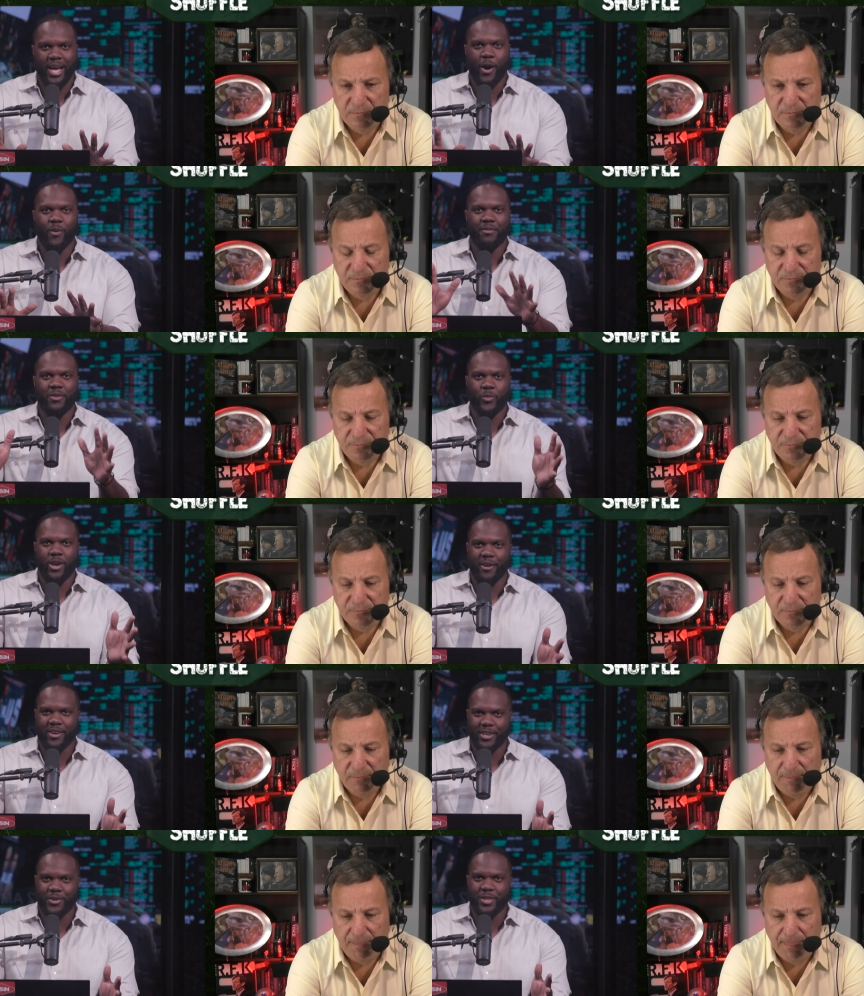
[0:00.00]
Speaker 1: However, we
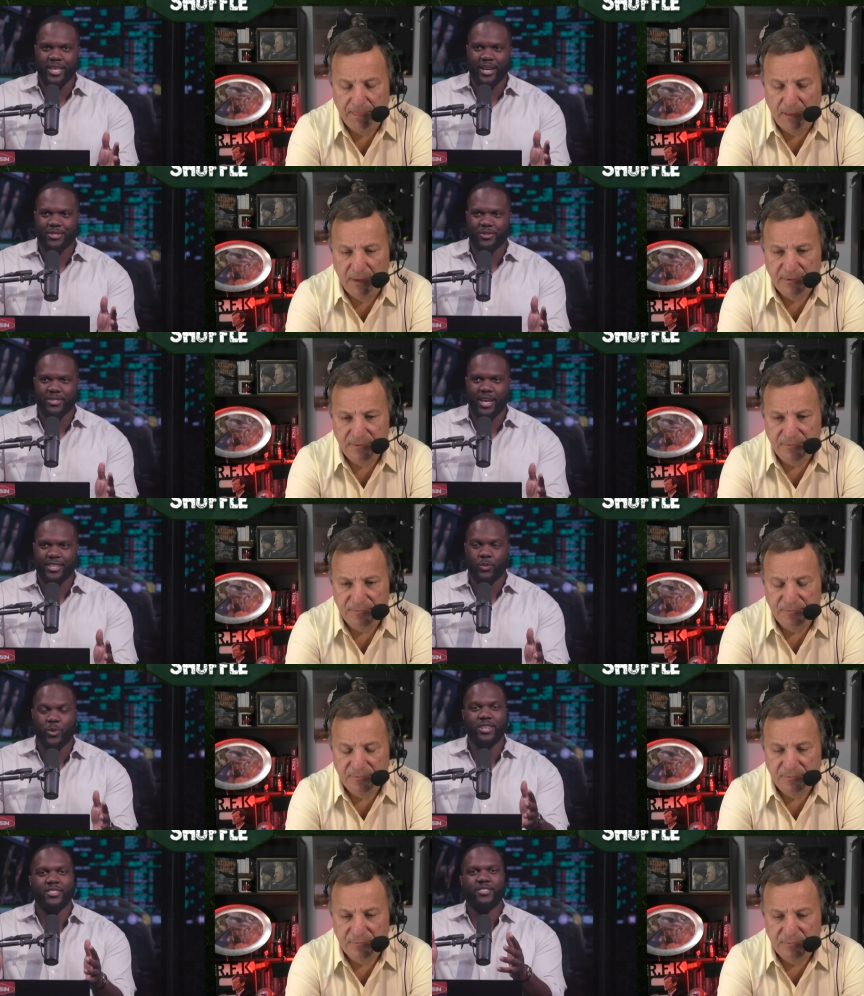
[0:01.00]
are going to do the exercise
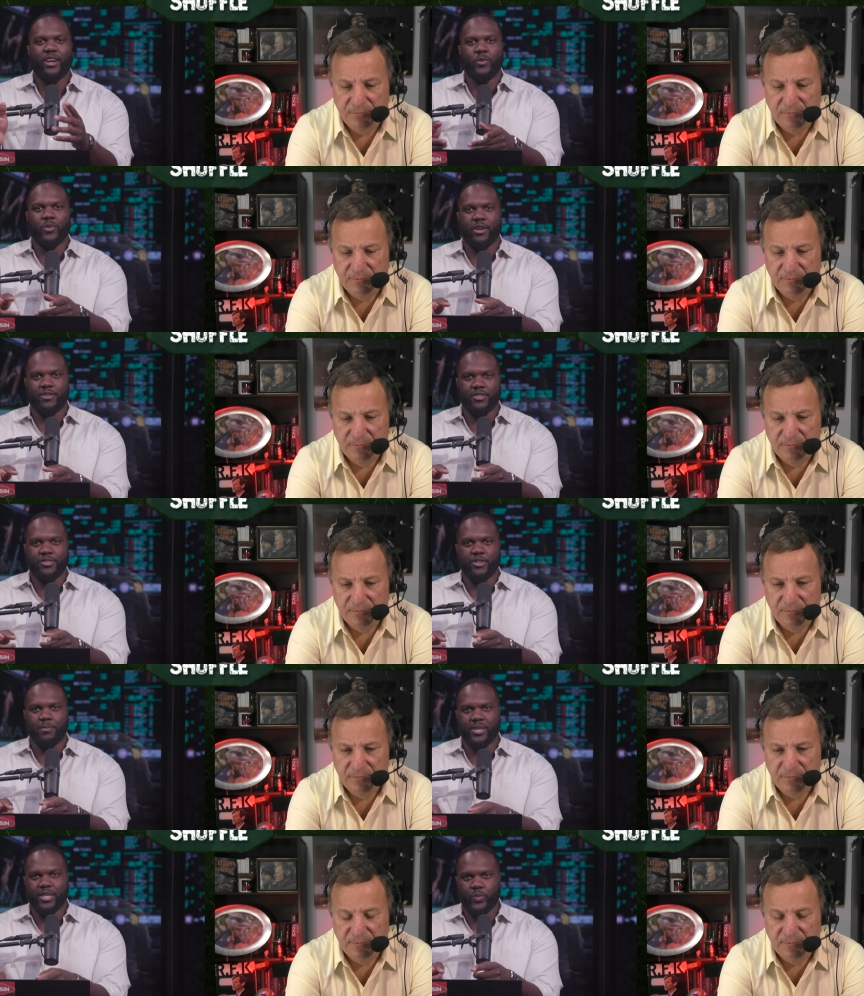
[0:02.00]
and we're going to start with our
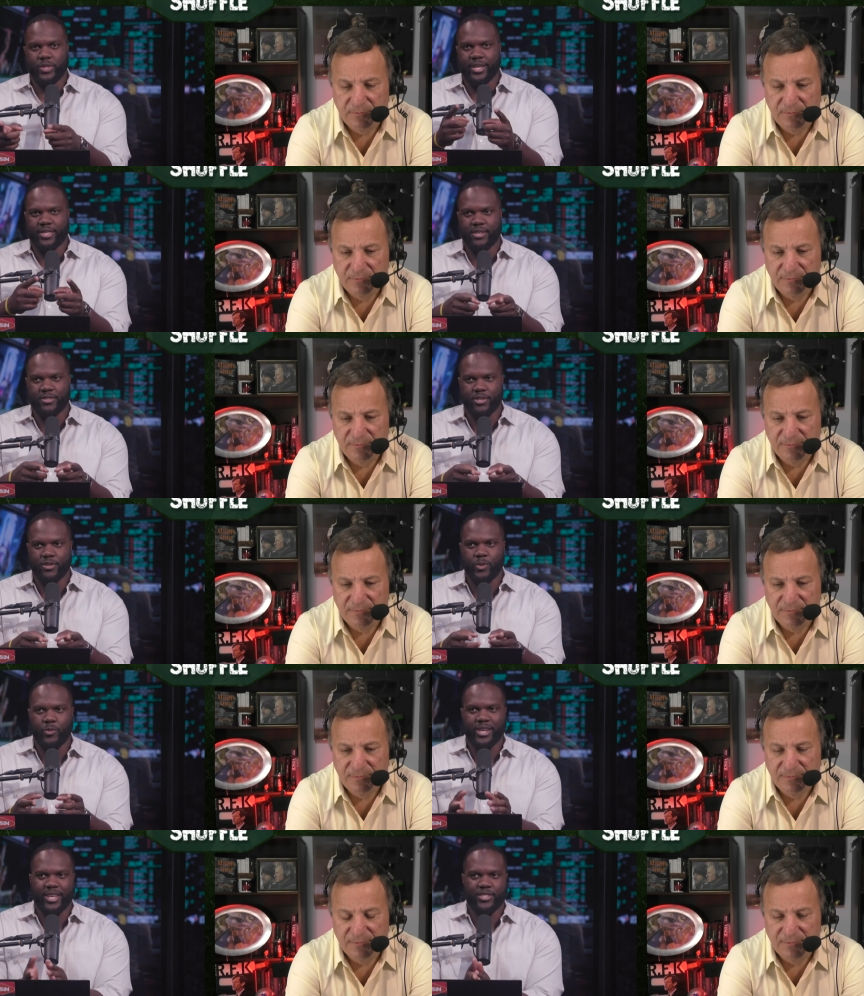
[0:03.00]
dessert because we like the dessert.
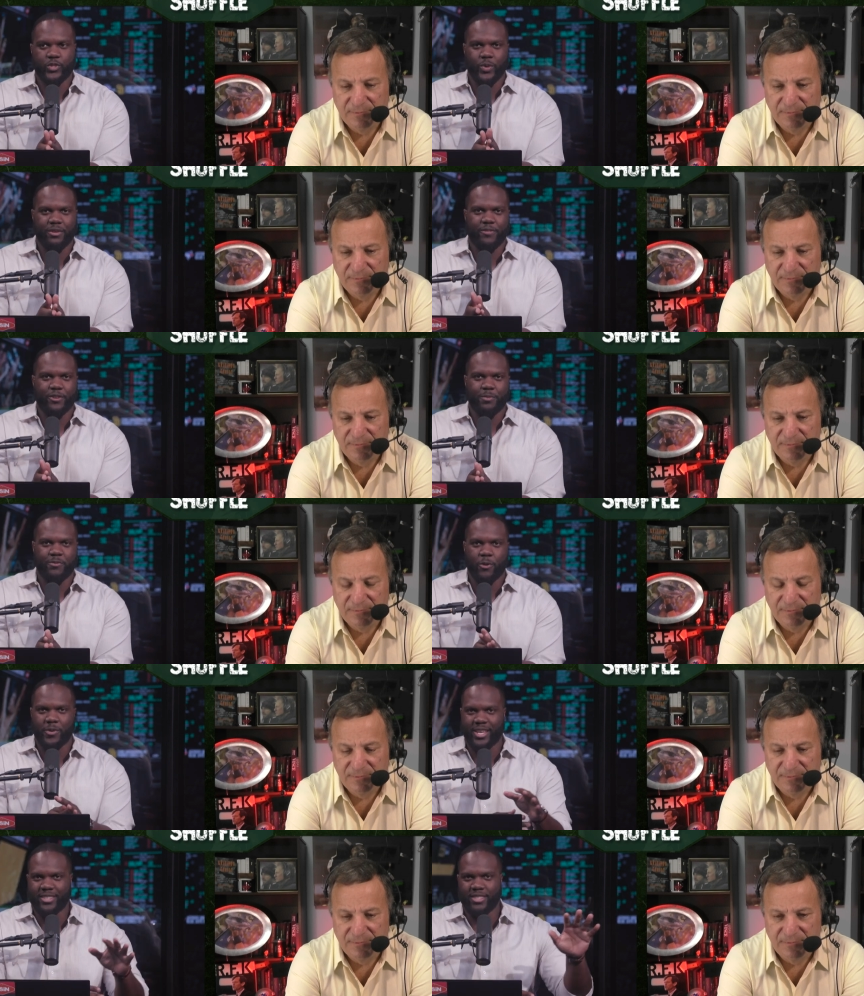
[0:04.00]
We want to get sweet first
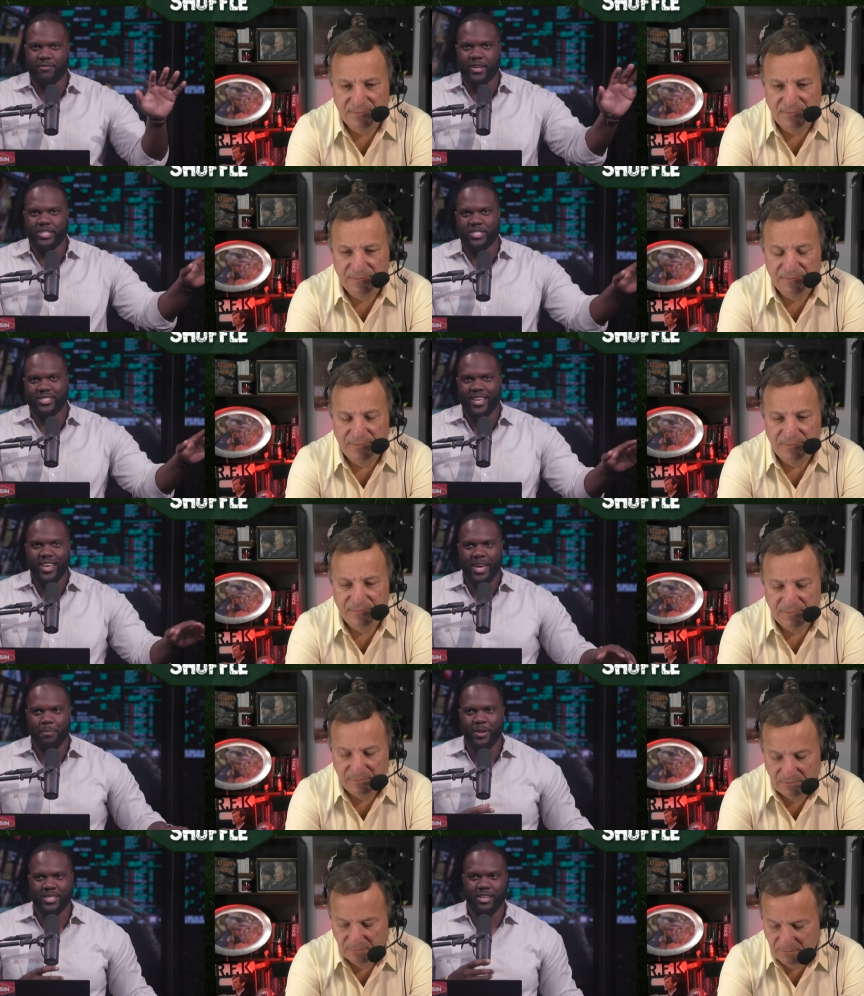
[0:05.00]
before we get to the veggies
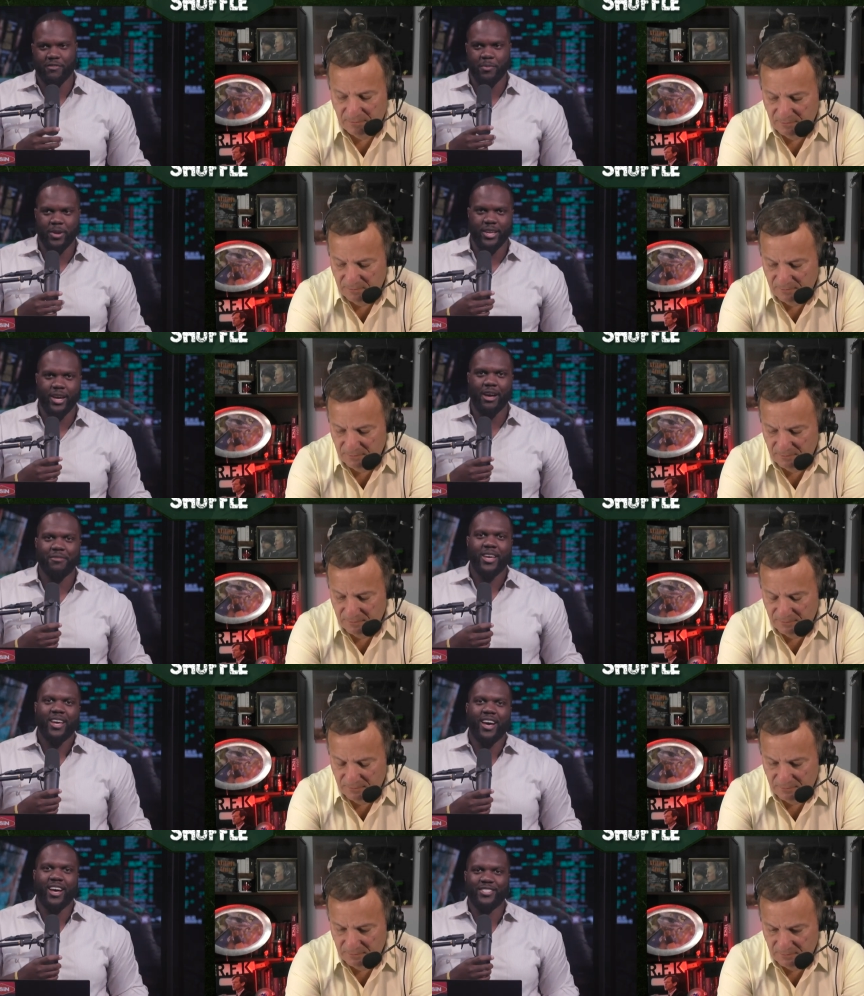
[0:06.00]
and piss everybody off.
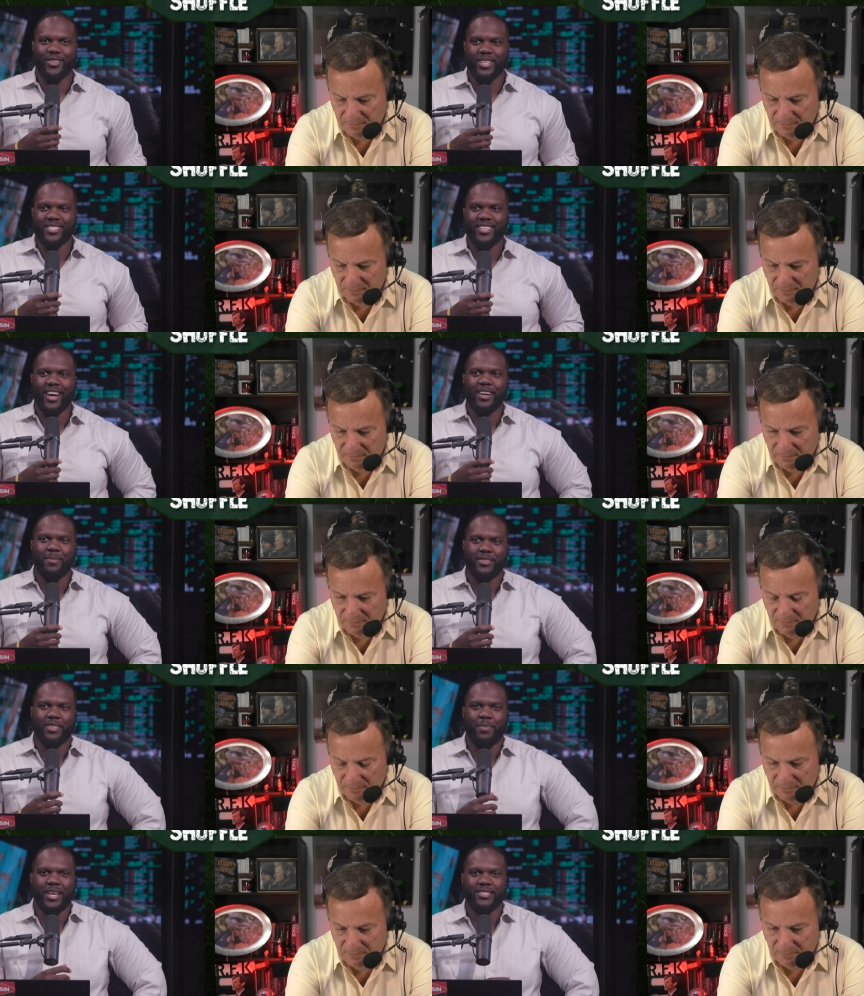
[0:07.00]
Uh, so let's talk
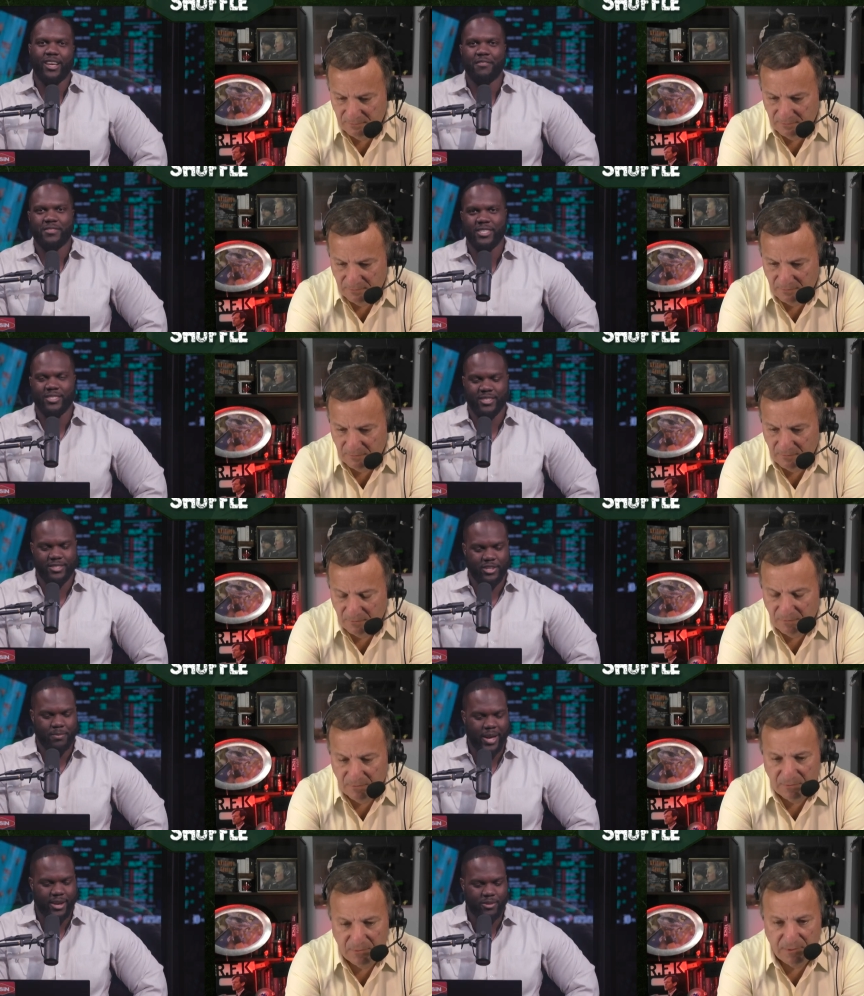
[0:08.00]
about the best off seasons
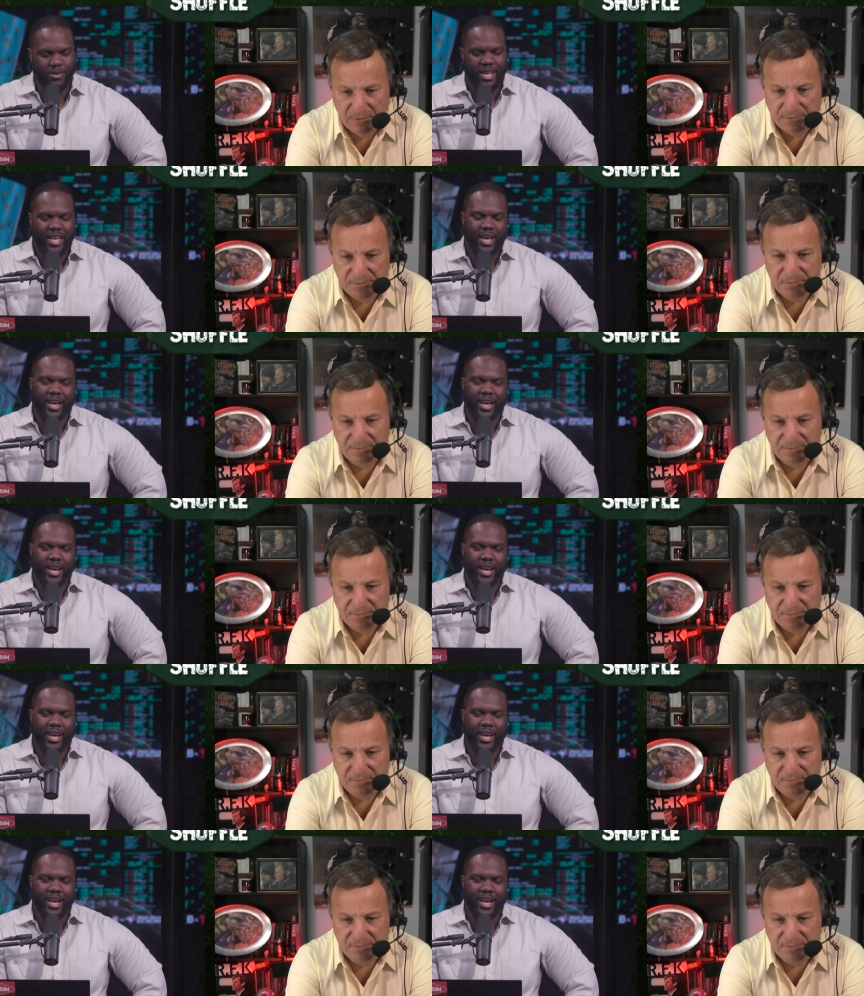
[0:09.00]
here, Michael.